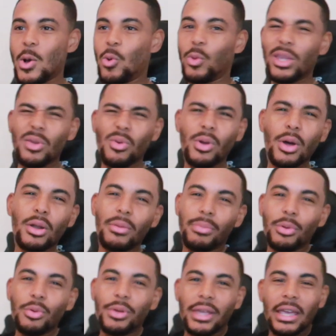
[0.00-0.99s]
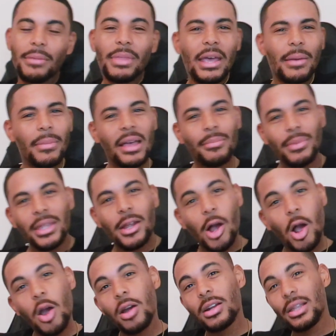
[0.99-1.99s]
When you go to boot camp, that might be the
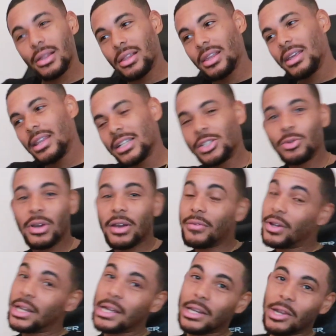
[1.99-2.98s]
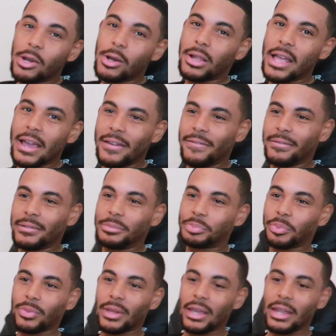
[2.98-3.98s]
hardest thing that you ever done in your life.
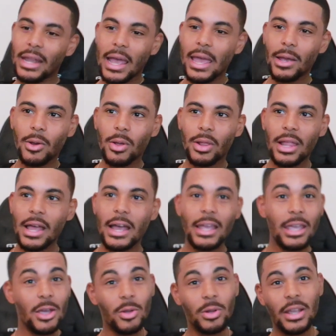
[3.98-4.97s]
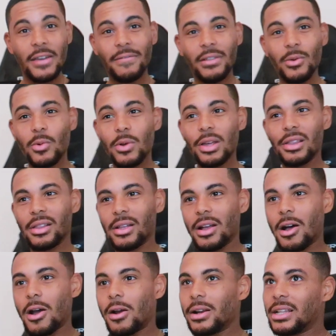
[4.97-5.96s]
And I ain't gonna lie, it definitely was the
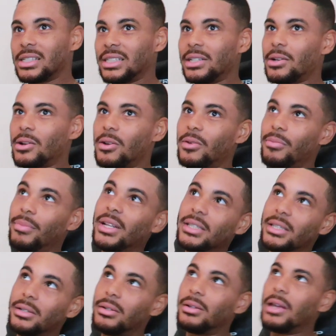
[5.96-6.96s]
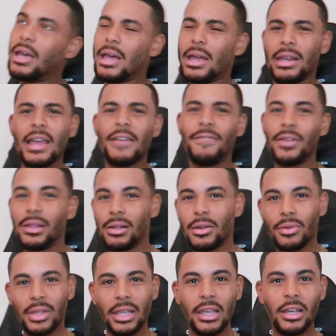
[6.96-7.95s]
hardest, you know, mental, not
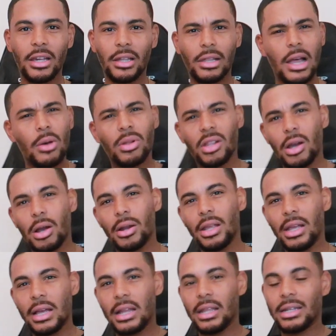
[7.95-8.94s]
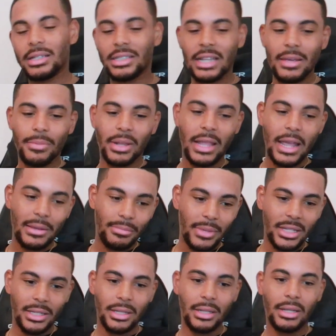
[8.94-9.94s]
physical thing, because I was already kind of in shape, but like
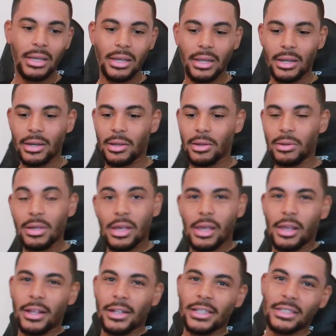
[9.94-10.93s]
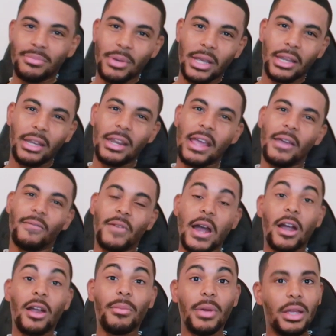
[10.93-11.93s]
mentally, you know, just being in that
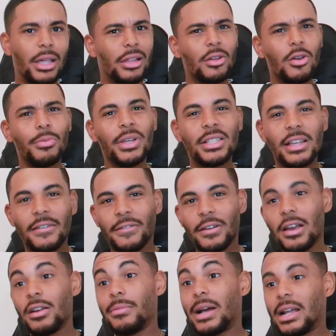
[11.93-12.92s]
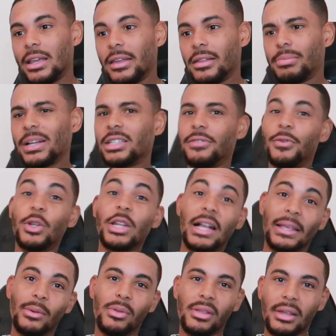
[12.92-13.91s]
environment. That's gonna be tough for everybody, especially if you're
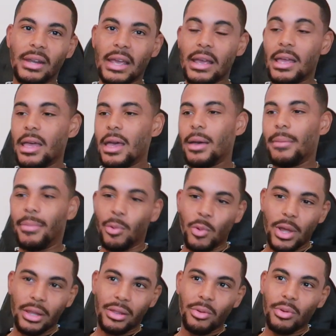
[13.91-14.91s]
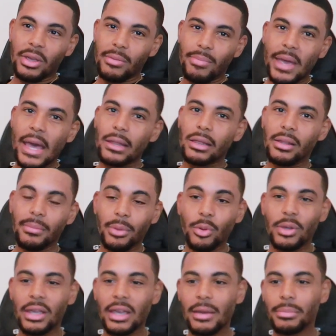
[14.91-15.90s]
not used to that. But once you get past the
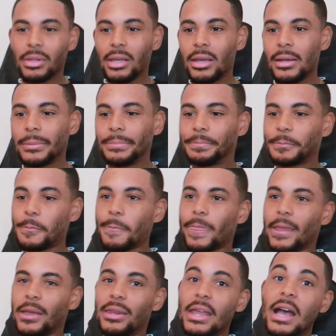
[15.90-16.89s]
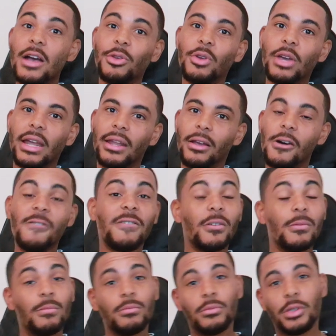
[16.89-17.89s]
boot camp thing, now you gotta go
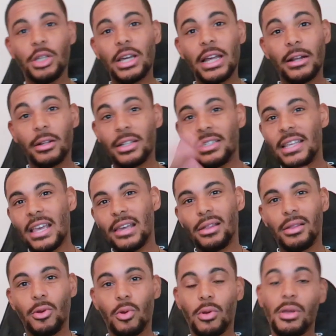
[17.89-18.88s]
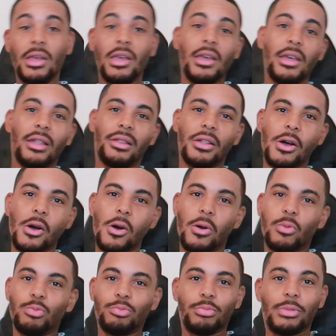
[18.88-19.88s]
from, you gotta go to tech school.
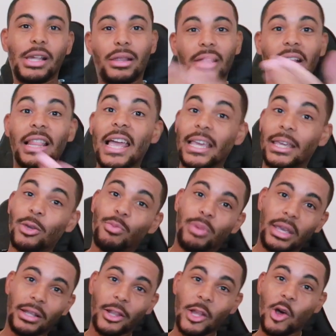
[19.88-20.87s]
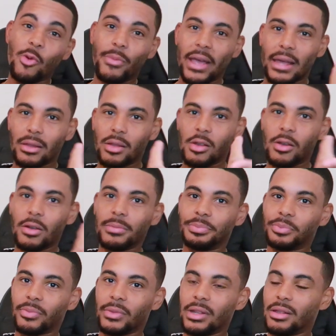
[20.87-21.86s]
So let's say like you pick
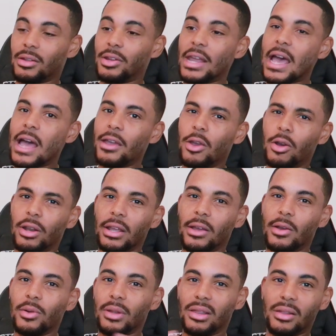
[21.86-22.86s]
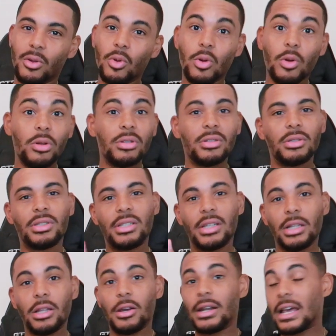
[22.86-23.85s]
Loadmaster, so now you're gonna go to school to
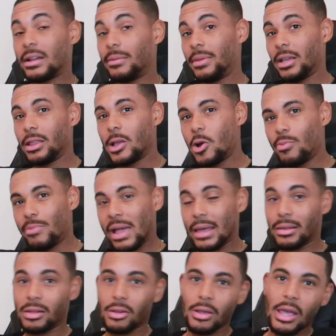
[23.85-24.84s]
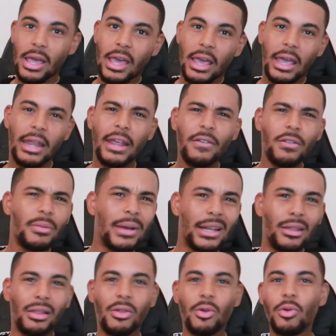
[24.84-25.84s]
learn how to be a low master. And
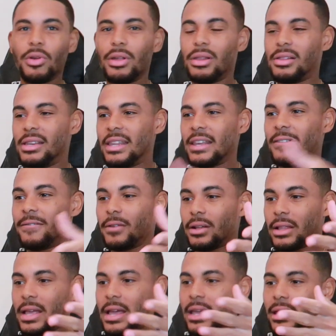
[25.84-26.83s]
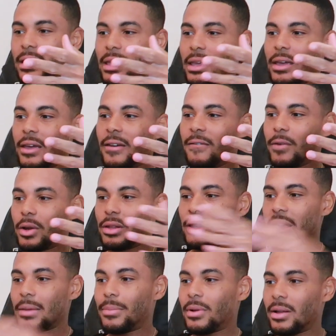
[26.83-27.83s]
everybody's school is different. Like, for
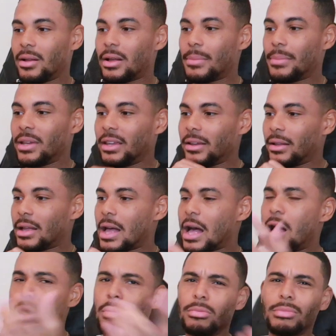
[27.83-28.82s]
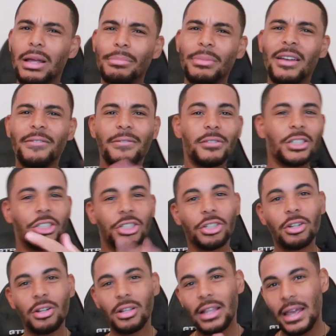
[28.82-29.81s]
example, I'm gonna, um, I'm not for
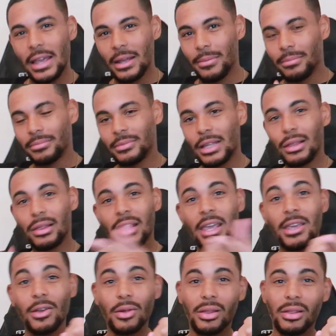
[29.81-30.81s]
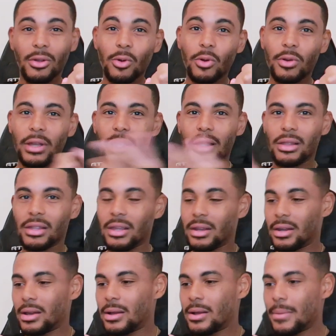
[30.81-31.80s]
sure. Like, let's say your school is
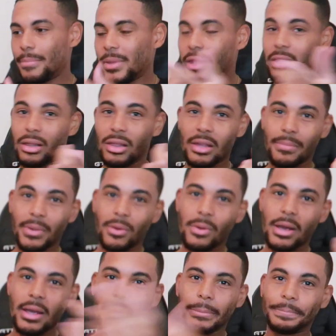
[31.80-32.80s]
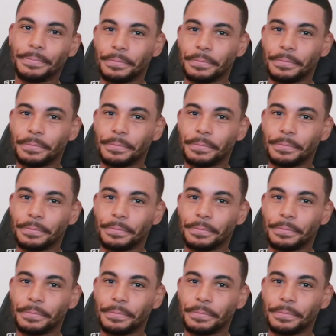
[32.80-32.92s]
in um, Mississippi, right?